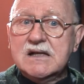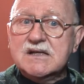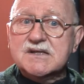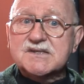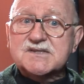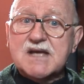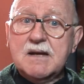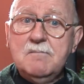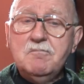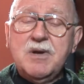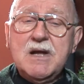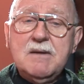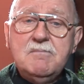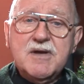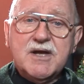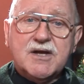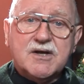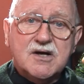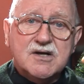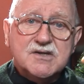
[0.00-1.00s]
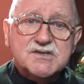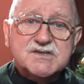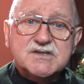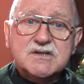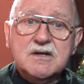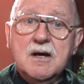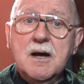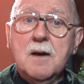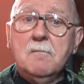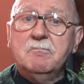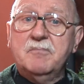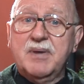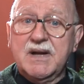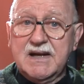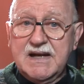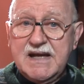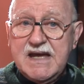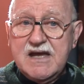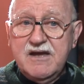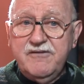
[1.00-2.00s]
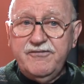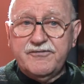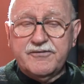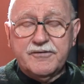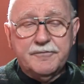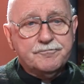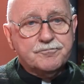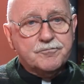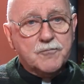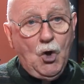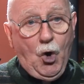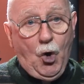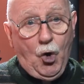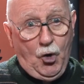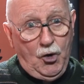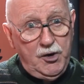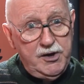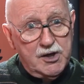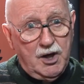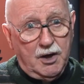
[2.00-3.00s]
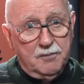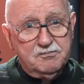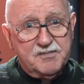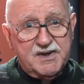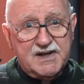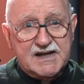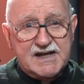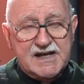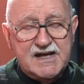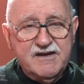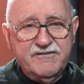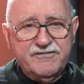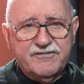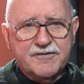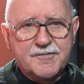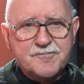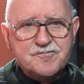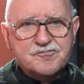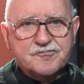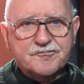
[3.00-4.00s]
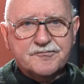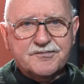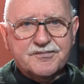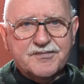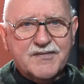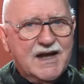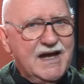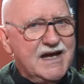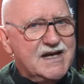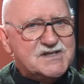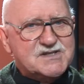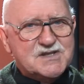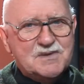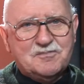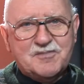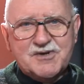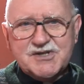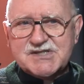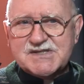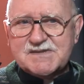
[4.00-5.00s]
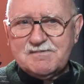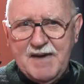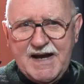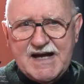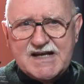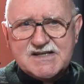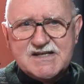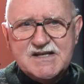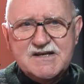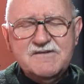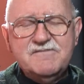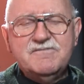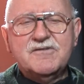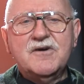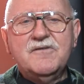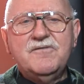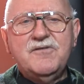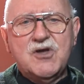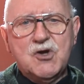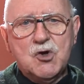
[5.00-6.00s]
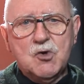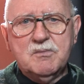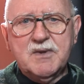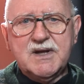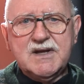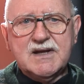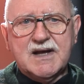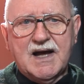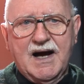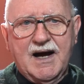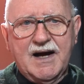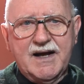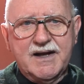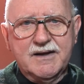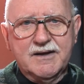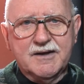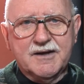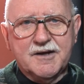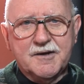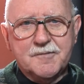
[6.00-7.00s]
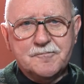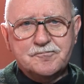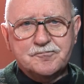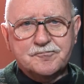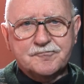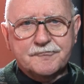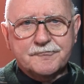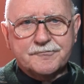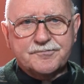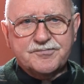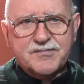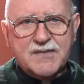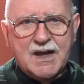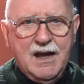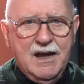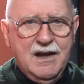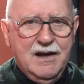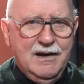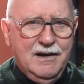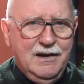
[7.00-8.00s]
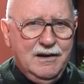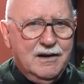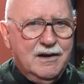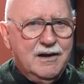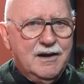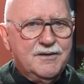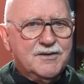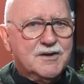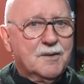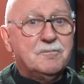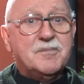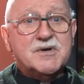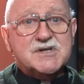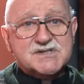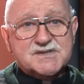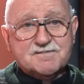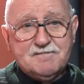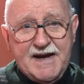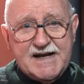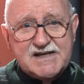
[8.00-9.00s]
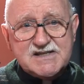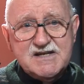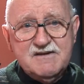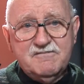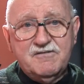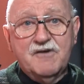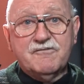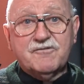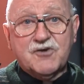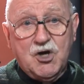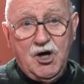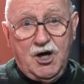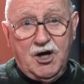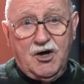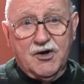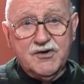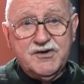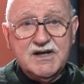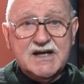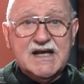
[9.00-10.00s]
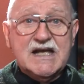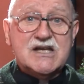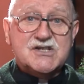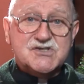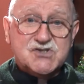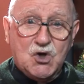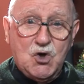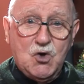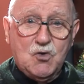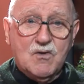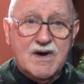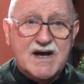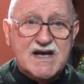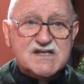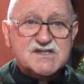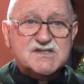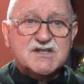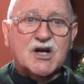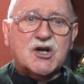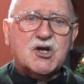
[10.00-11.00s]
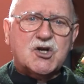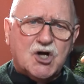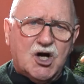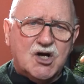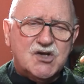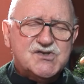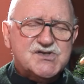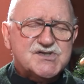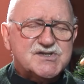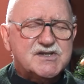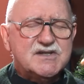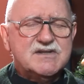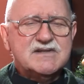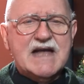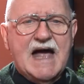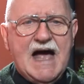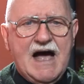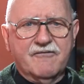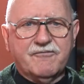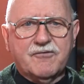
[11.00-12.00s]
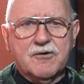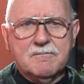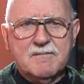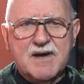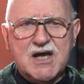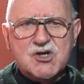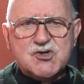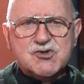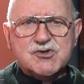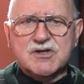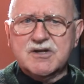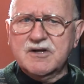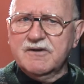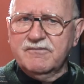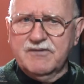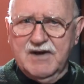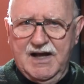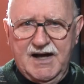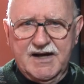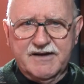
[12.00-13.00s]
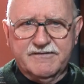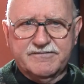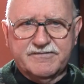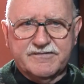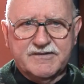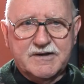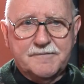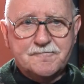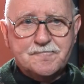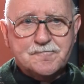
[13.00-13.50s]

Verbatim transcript: Simply because belief or non belief is a perspective of humankind. The perspective of God is always the constant affirmation of life.